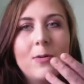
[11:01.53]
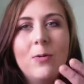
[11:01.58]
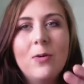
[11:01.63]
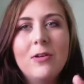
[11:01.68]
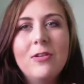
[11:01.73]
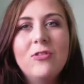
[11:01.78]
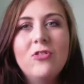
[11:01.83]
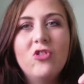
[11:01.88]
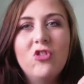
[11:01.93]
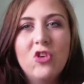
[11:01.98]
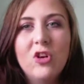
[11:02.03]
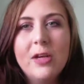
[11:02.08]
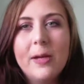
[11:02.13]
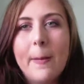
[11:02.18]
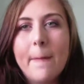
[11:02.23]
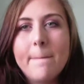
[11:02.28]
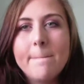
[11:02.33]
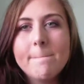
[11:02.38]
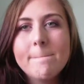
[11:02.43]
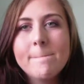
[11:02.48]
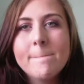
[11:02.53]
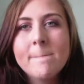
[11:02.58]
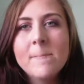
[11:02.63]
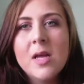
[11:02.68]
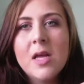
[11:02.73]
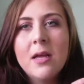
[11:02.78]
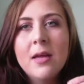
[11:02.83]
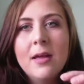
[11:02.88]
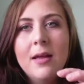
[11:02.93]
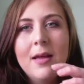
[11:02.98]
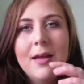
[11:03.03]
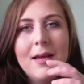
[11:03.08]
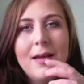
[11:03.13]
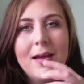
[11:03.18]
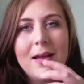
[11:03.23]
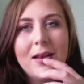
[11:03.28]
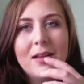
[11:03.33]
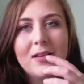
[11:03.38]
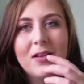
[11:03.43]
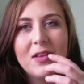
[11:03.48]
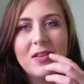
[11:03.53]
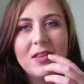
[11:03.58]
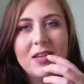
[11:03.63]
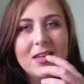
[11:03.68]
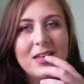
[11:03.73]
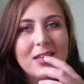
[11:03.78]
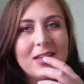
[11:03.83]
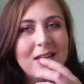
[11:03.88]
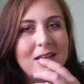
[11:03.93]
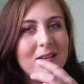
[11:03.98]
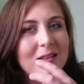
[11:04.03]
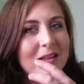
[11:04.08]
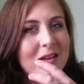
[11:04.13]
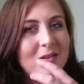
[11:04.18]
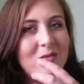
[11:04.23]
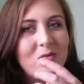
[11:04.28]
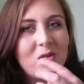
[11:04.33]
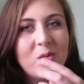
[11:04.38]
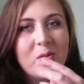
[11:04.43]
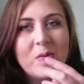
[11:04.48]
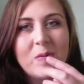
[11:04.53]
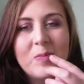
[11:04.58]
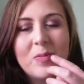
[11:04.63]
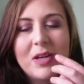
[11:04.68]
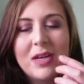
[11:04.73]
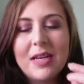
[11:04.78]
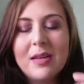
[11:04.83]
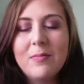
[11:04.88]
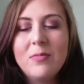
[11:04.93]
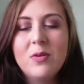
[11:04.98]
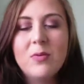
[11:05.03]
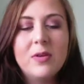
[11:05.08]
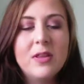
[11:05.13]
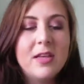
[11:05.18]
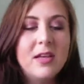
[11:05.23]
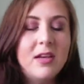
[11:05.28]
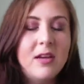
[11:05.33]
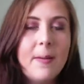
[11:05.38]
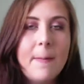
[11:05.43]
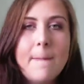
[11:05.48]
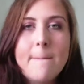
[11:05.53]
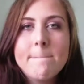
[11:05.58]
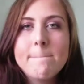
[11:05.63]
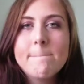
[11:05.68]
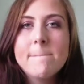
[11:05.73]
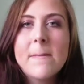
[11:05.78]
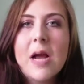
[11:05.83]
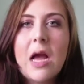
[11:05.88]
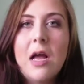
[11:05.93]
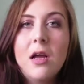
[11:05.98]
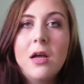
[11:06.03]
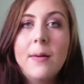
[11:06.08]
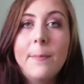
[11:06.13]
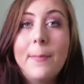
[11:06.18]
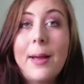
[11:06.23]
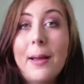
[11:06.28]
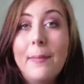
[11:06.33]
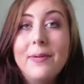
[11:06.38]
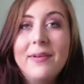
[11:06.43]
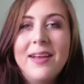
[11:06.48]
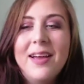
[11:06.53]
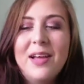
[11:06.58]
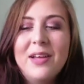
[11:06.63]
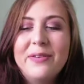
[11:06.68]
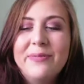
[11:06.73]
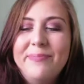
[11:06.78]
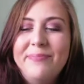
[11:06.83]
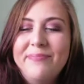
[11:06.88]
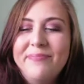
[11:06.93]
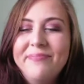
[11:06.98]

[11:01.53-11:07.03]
are quite drying, and I don't think it's helped that I'm rubbing my lips with a paper towel.